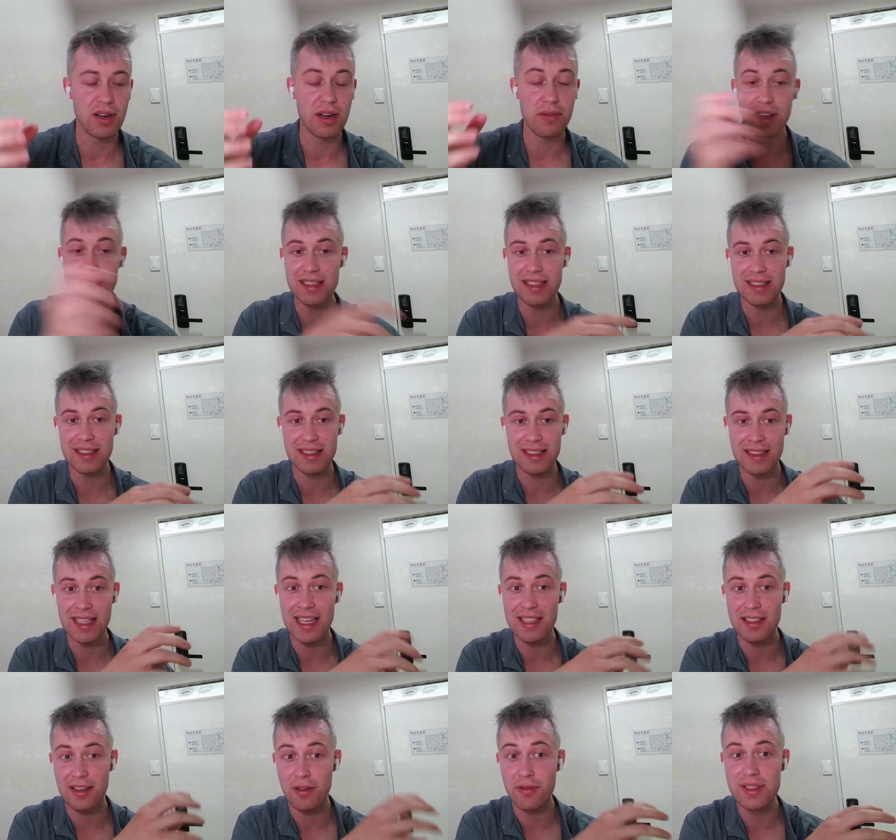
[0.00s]
I want
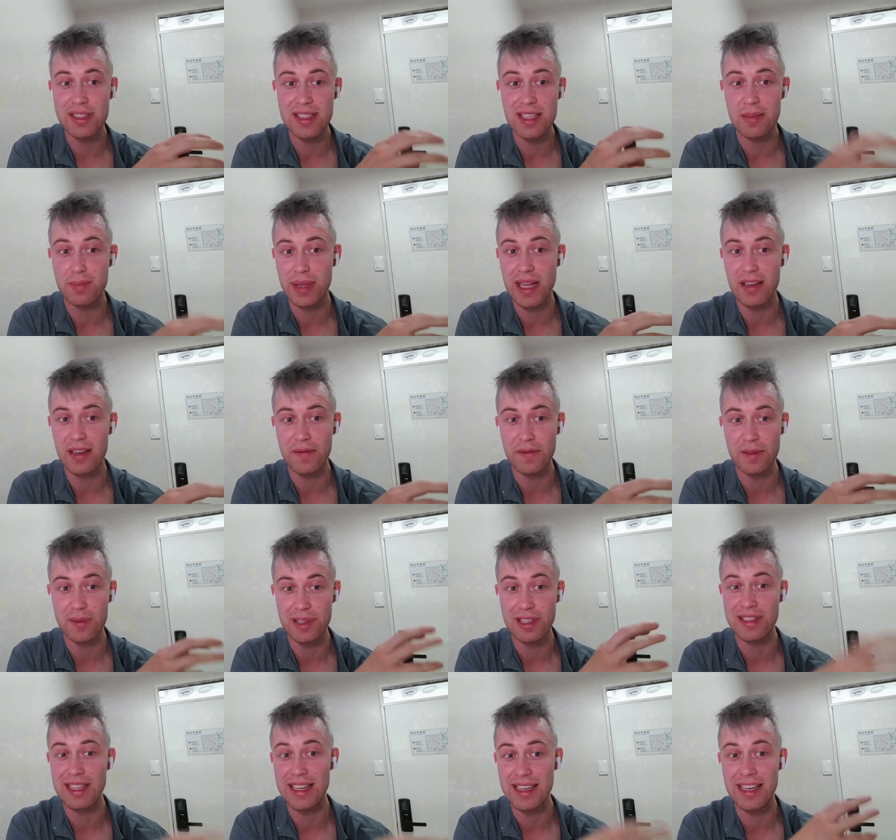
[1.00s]
that hosted platform
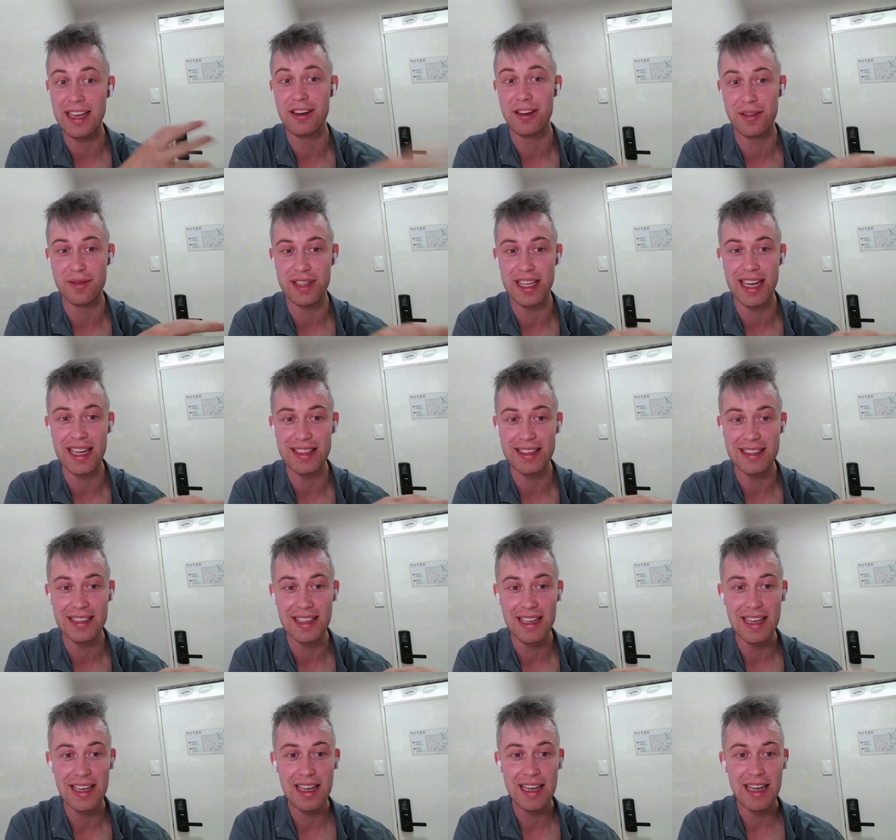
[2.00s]
to take care of that.
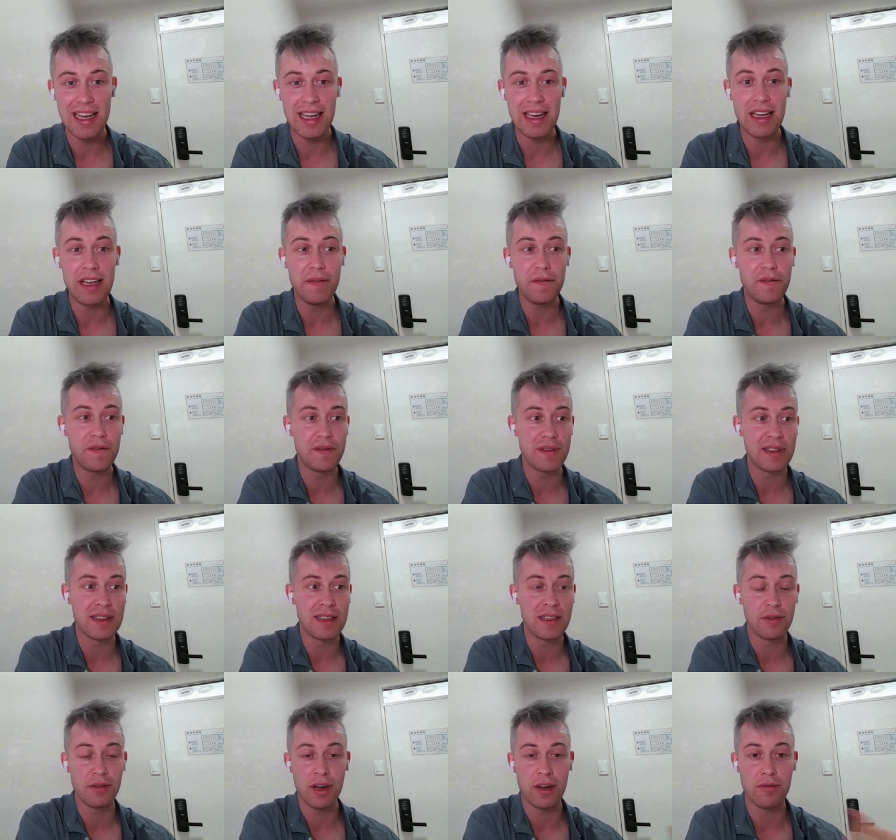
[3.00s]
And if
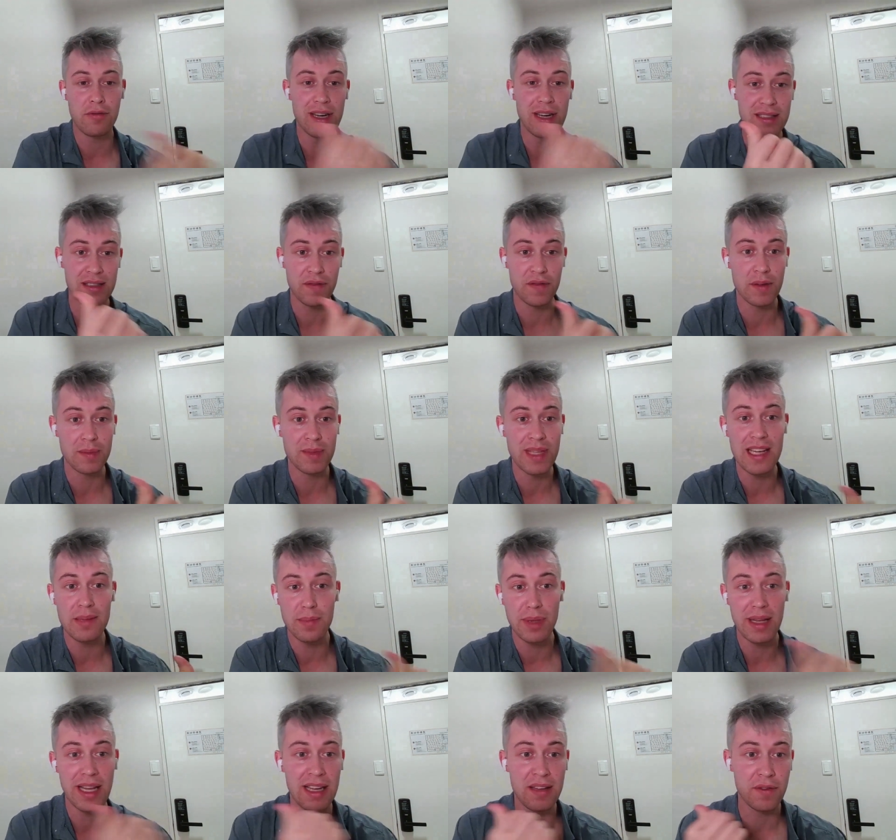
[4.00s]
the request from
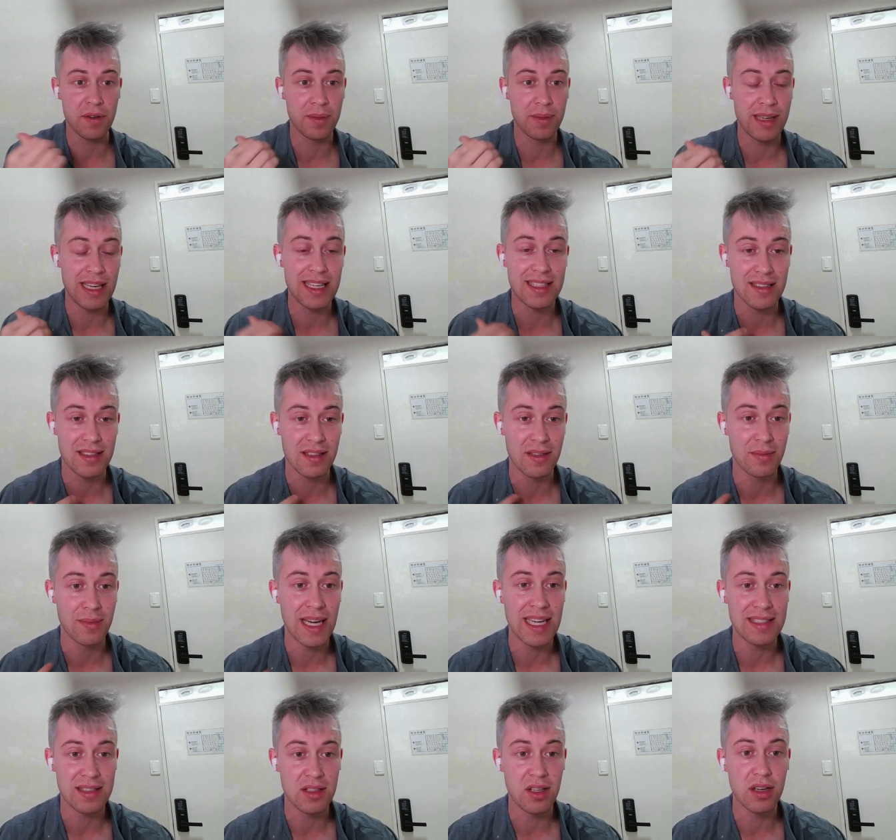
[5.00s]
that platform gets to
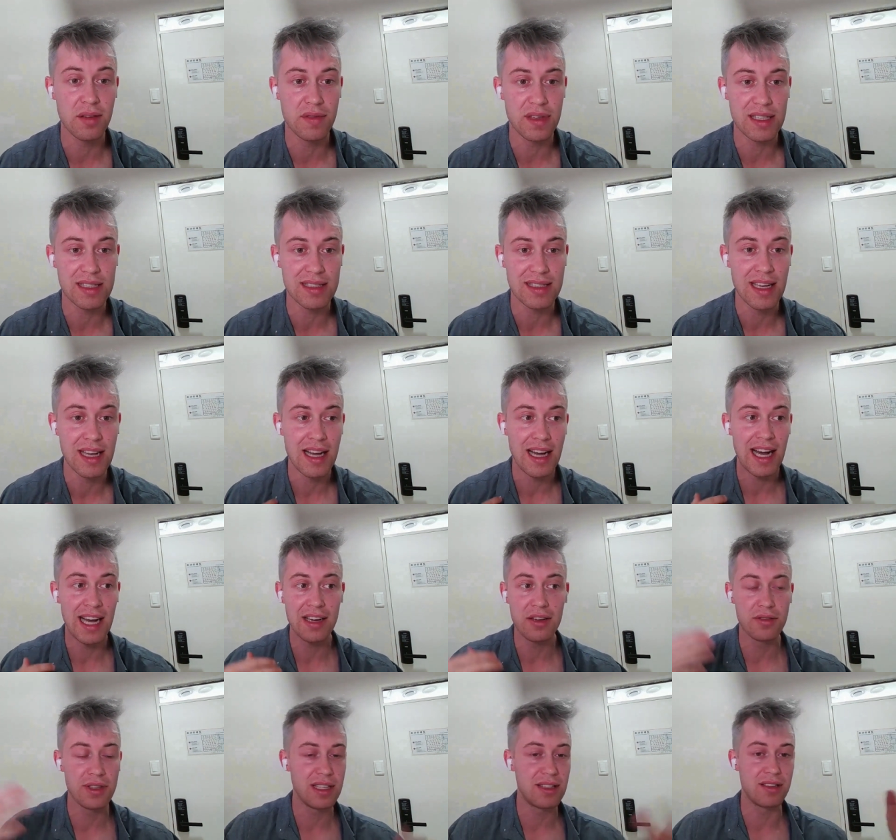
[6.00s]
my service, I
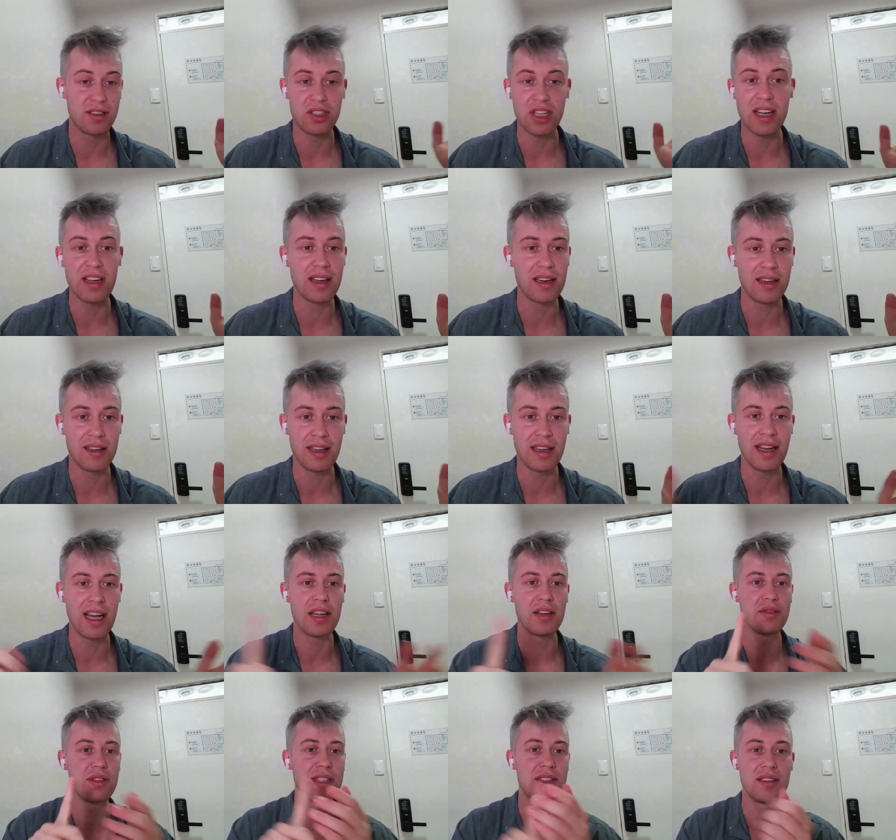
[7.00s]
don't need to check anything. I
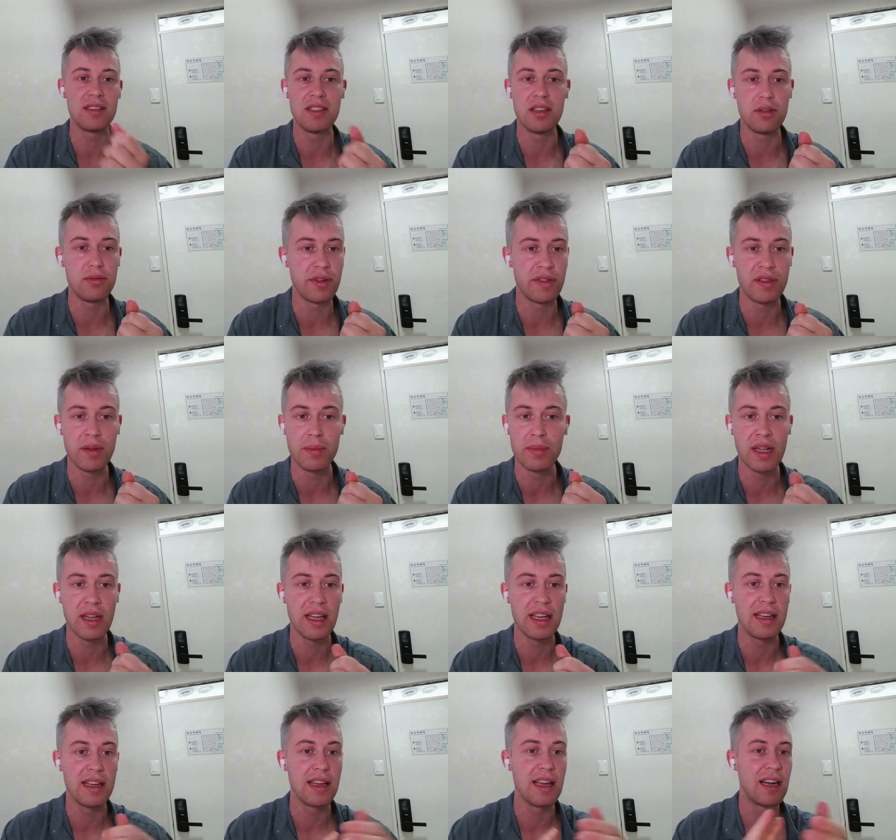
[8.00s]
don't need to deal with the
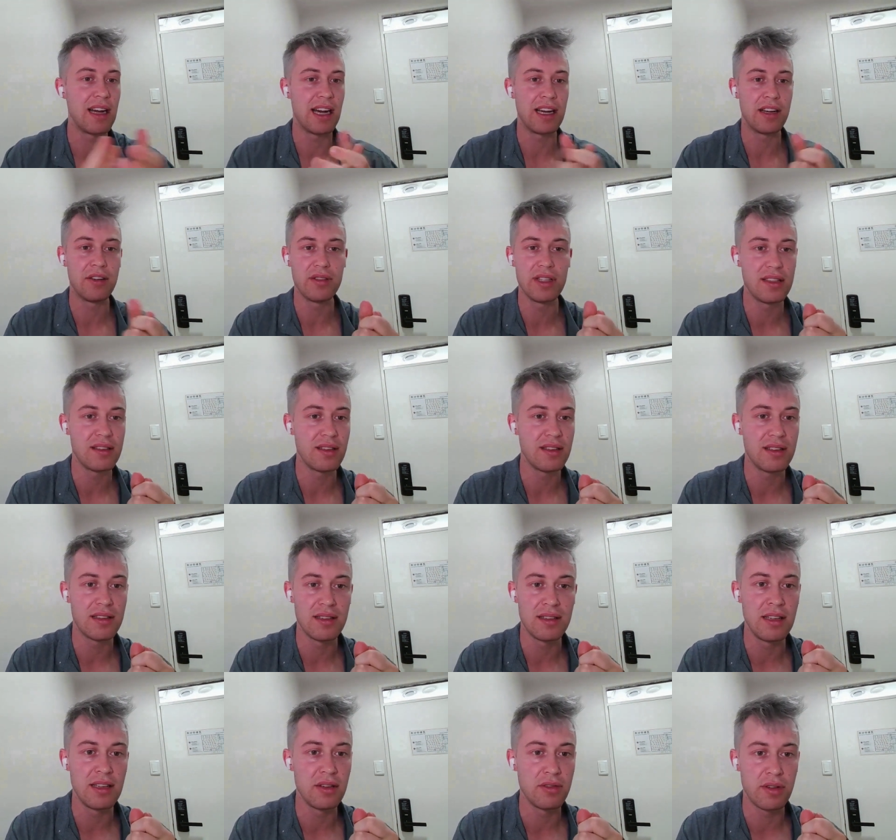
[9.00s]
billing. I don't need to
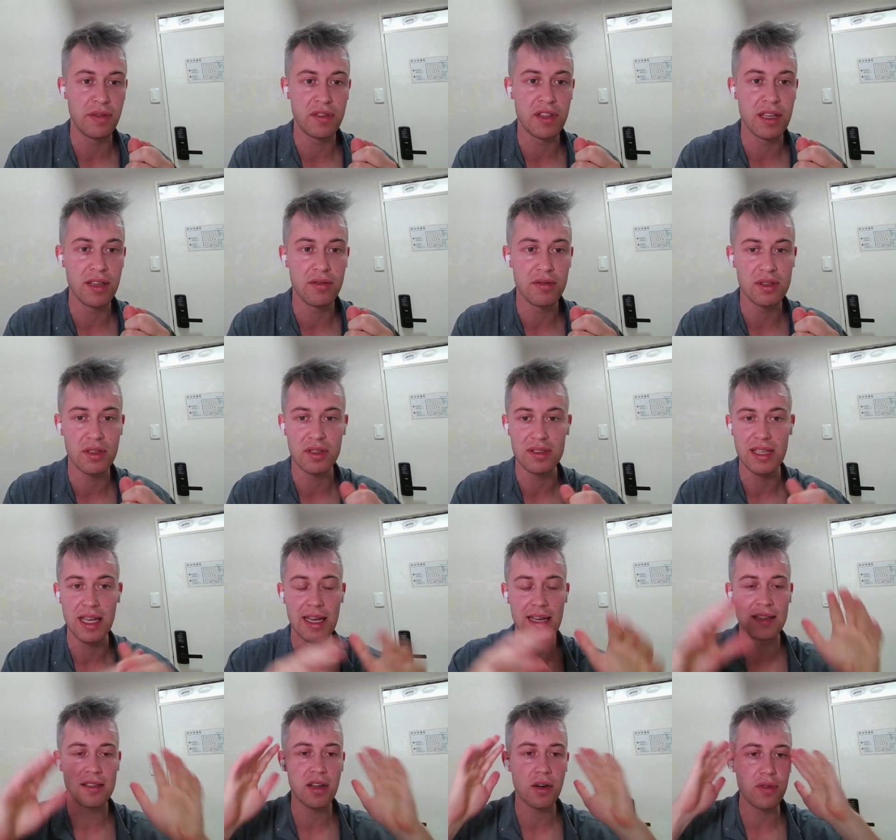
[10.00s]
deal with the users.
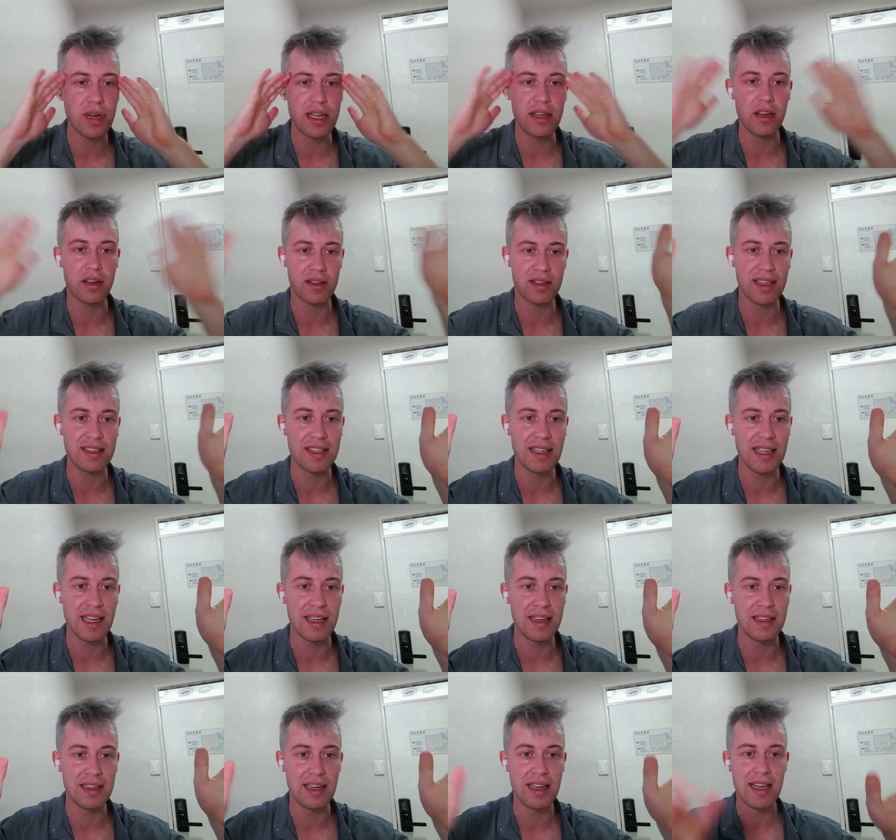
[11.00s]
It's already
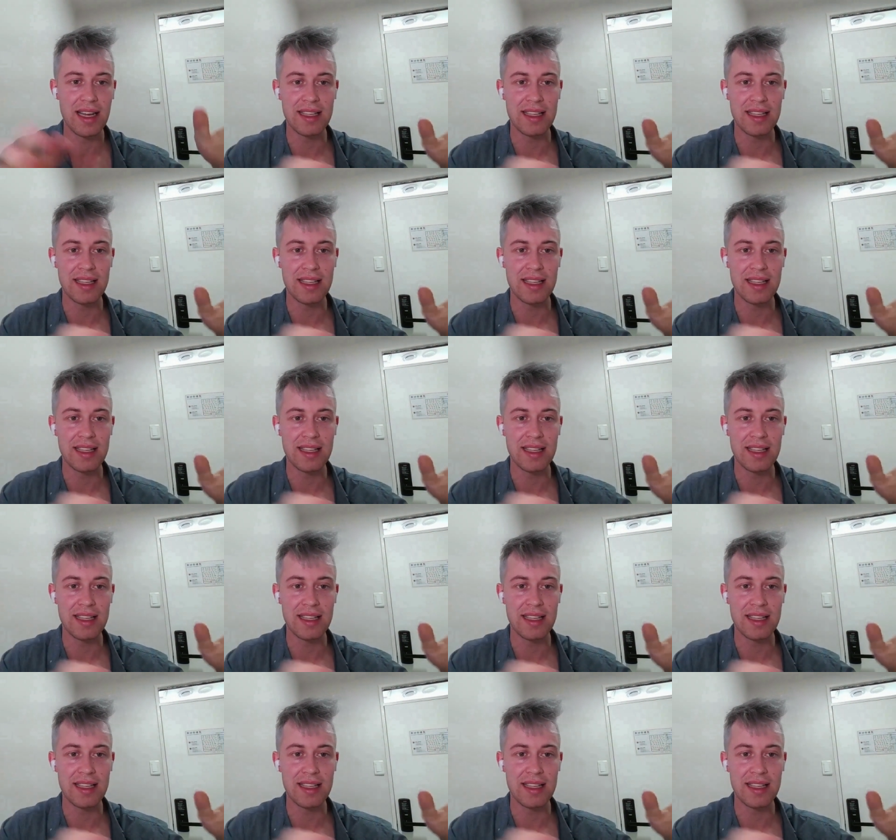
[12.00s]
authenticated.